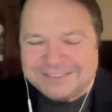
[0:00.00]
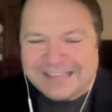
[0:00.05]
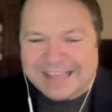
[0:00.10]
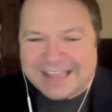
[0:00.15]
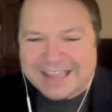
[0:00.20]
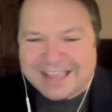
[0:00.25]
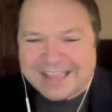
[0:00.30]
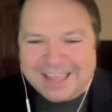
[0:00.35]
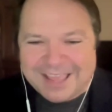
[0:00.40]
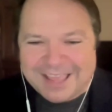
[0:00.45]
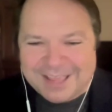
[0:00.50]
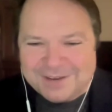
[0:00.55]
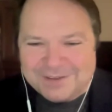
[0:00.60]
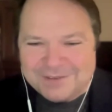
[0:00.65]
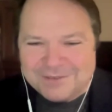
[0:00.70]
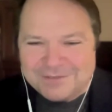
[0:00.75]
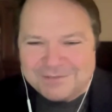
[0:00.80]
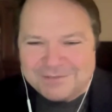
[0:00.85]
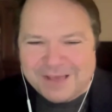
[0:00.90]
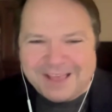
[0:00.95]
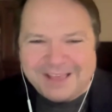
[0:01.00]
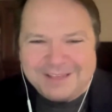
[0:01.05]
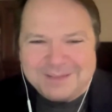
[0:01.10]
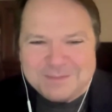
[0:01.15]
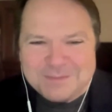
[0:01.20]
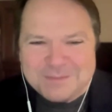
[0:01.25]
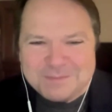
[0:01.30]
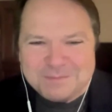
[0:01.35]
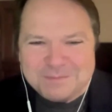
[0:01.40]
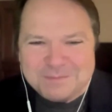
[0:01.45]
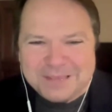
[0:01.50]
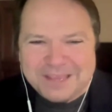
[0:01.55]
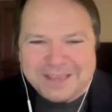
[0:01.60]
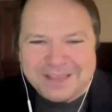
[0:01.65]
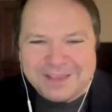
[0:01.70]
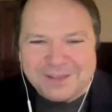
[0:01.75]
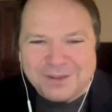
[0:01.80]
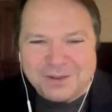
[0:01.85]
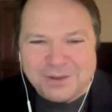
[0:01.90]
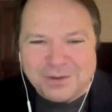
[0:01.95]
decade of my
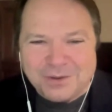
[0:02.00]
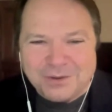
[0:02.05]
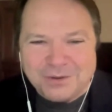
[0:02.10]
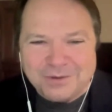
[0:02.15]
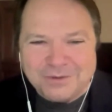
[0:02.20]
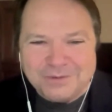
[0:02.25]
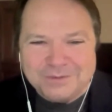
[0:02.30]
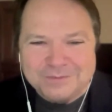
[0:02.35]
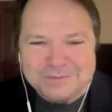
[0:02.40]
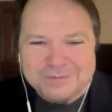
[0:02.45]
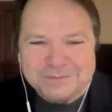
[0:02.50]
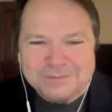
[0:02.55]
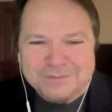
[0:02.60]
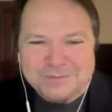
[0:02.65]
being a lawyer.